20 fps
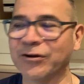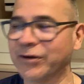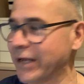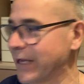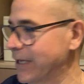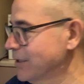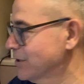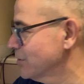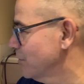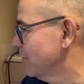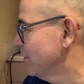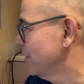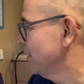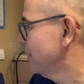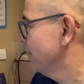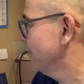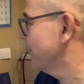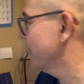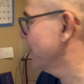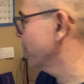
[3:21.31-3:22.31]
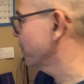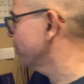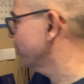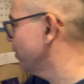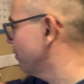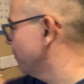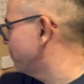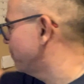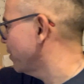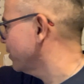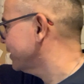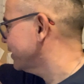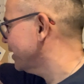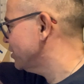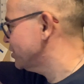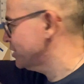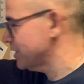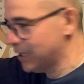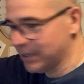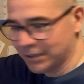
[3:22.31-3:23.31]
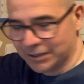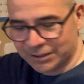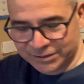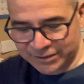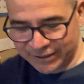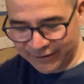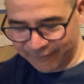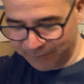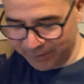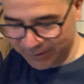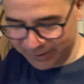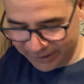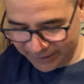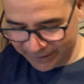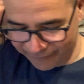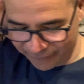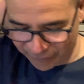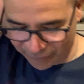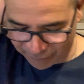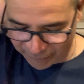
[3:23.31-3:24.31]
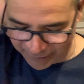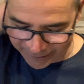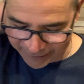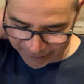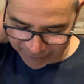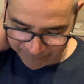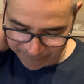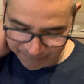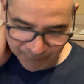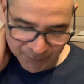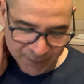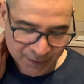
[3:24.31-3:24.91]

Okay, so there we go. Birthday shout outs have been given already here.